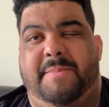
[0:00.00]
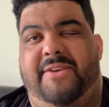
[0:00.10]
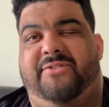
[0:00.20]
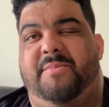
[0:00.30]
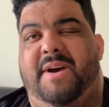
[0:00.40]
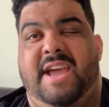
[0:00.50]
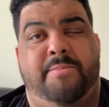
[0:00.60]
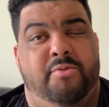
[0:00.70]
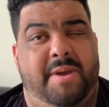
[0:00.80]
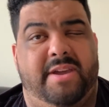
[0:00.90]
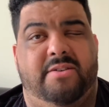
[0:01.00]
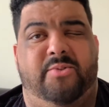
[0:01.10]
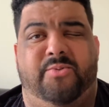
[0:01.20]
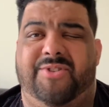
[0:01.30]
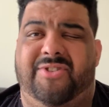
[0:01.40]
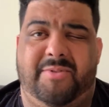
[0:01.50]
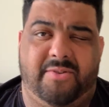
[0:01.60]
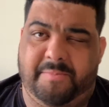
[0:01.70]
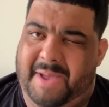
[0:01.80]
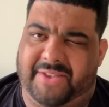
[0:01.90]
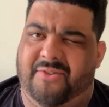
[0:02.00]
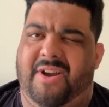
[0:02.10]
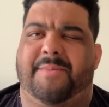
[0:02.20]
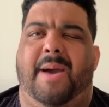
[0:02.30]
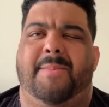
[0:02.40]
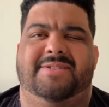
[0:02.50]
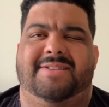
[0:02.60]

mastermind Ed Brubaker, who's written some of the best crime comics of the